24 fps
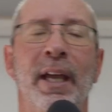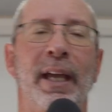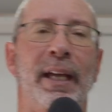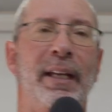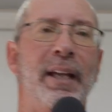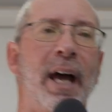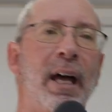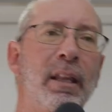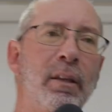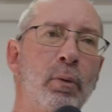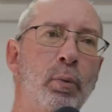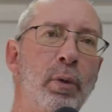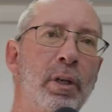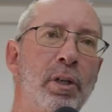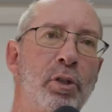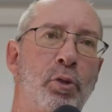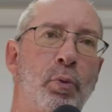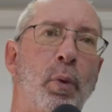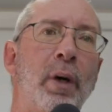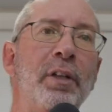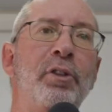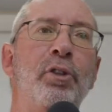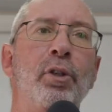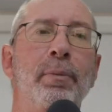In other words,
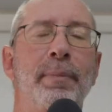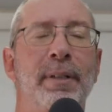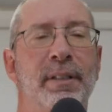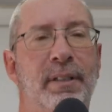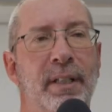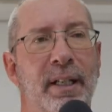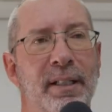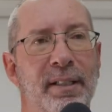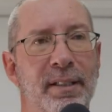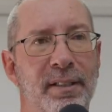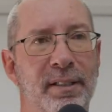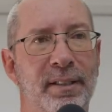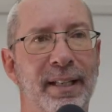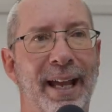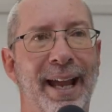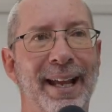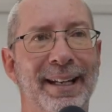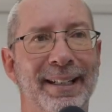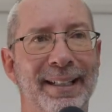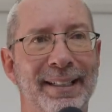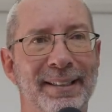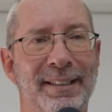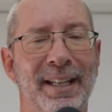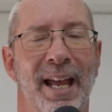what you must
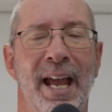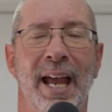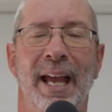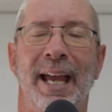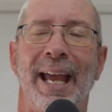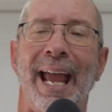understand is